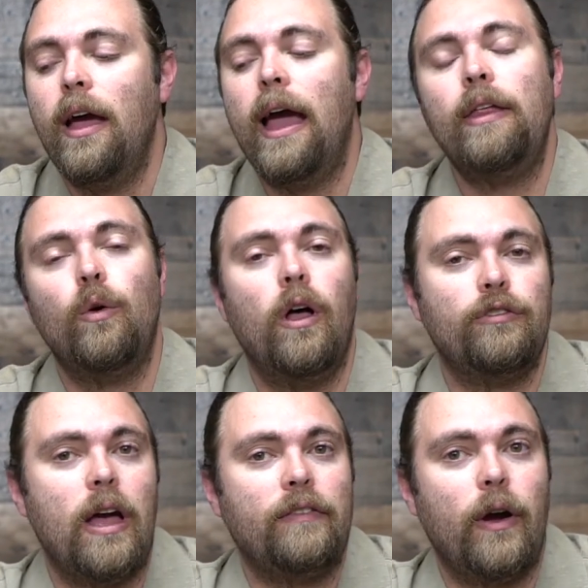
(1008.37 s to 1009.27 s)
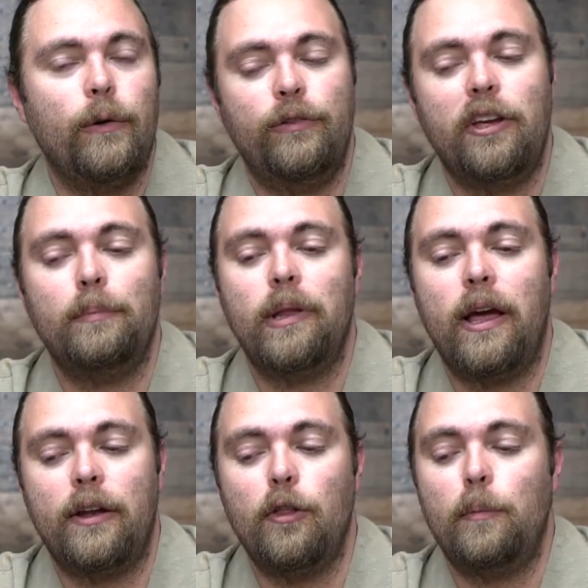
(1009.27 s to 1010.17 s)
And you also have cards you can play
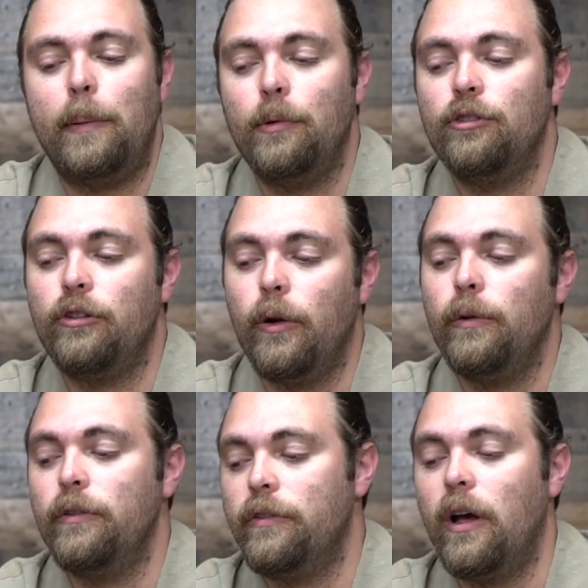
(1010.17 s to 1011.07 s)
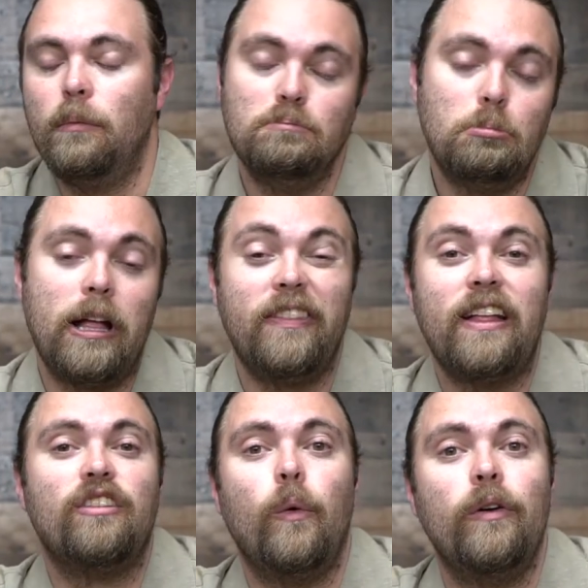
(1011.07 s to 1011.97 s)
on other people's turns, so that,
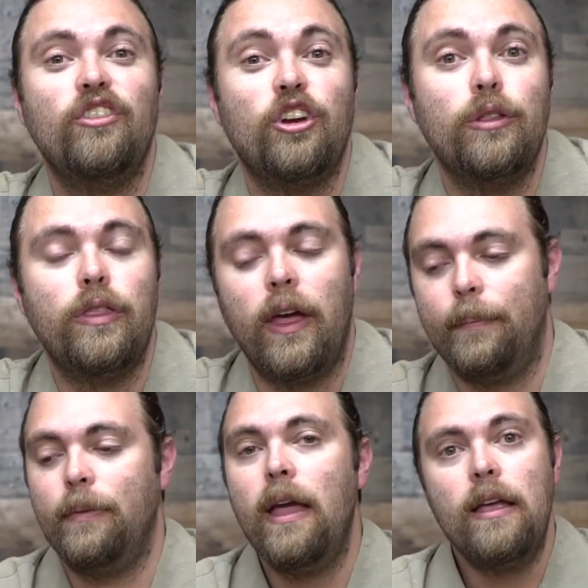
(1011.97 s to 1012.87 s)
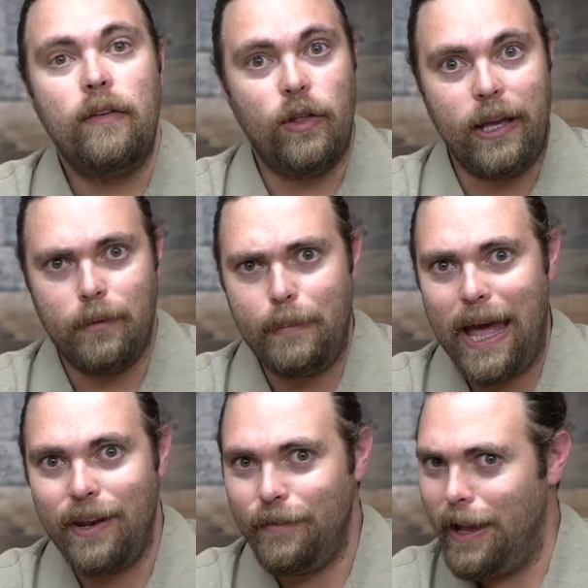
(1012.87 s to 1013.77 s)
that's always a good thing. If you like
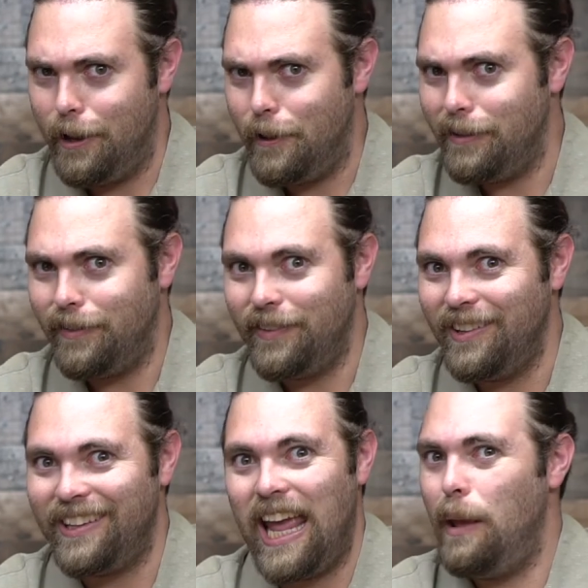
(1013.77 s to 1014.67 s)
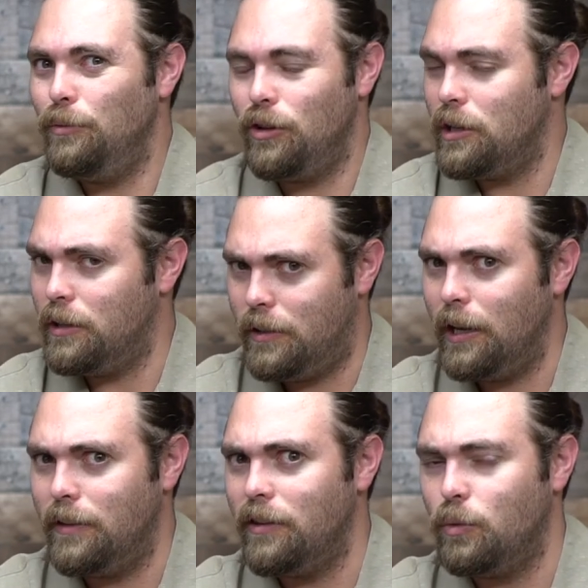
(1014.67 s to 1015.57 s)
combative, aggressive little games, you're going to
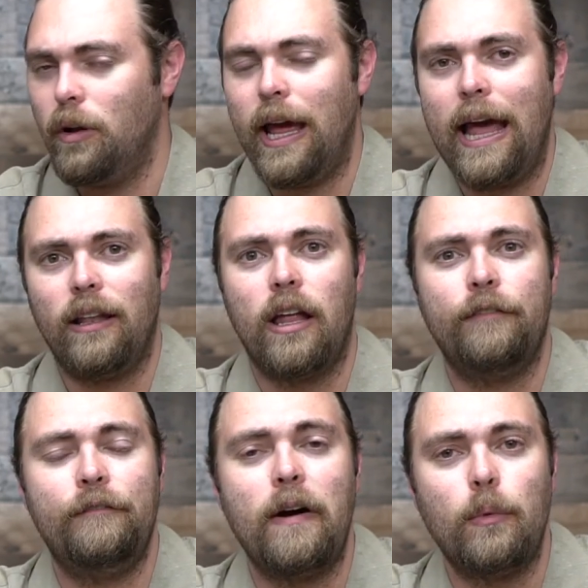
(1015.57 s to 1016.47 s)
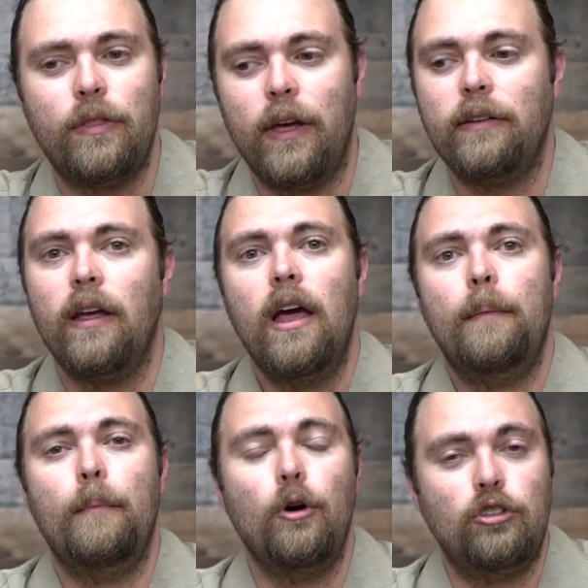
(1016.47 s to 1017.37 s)
dig this one. I had a lot of fun with it.
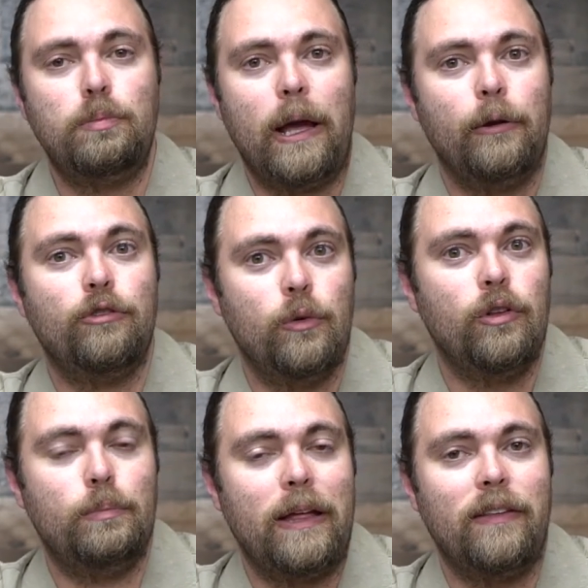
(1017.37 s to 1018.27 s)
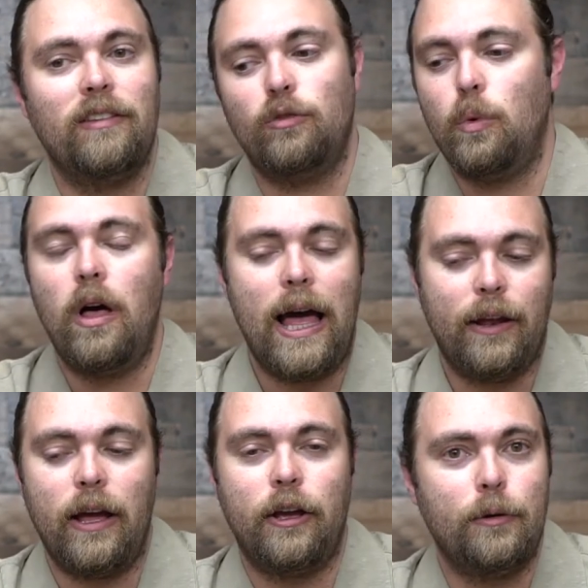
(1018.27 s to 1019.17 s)
Most players who played this as well
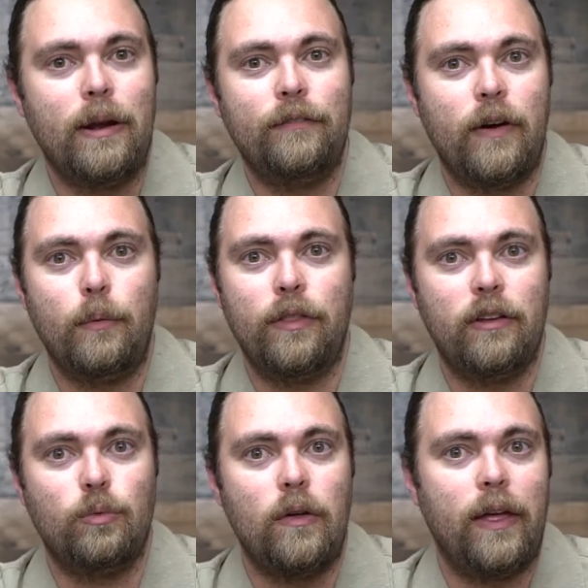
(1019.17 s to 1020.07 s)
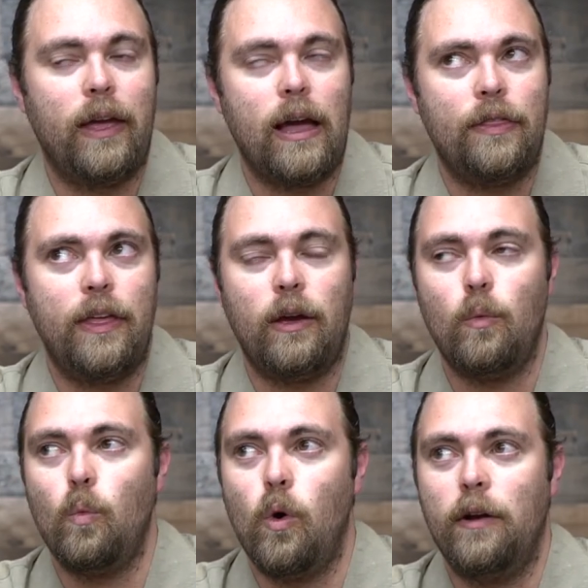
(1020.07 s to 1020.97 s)
had a good amount of fun with it as well. They, I think
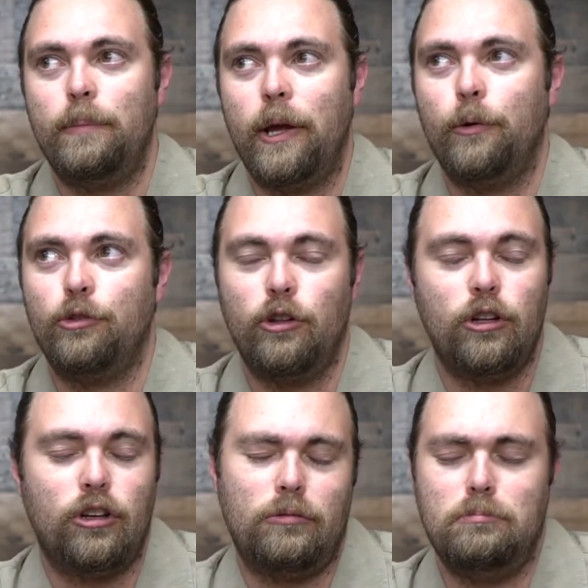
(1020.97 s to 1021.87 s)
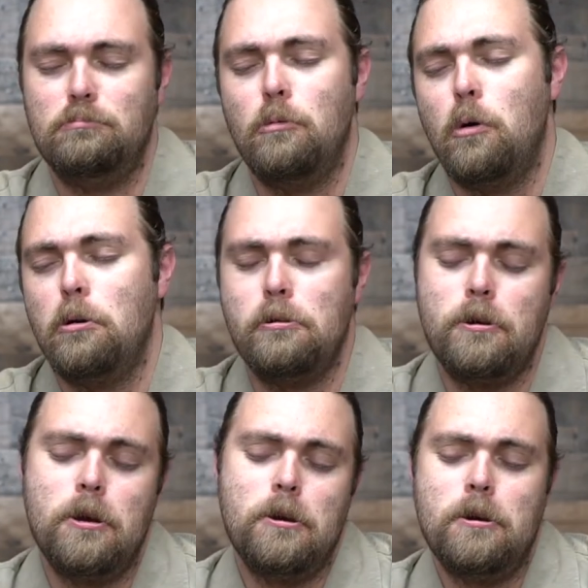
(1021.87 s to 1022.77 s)
one player was a little more
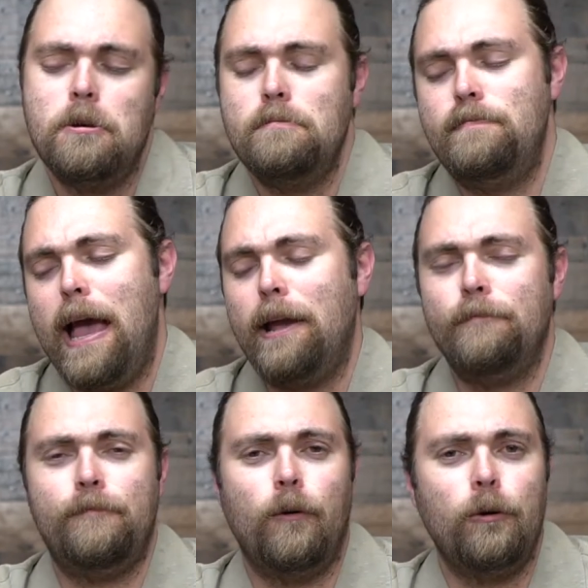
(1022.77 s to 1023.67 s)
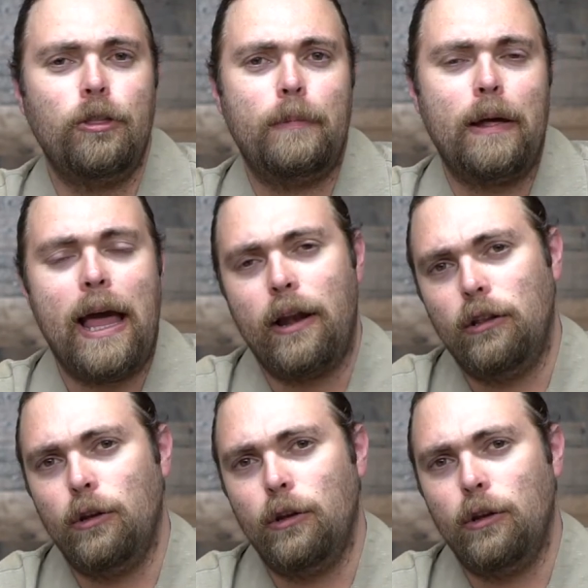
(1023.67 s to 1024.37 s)
back and forth about how to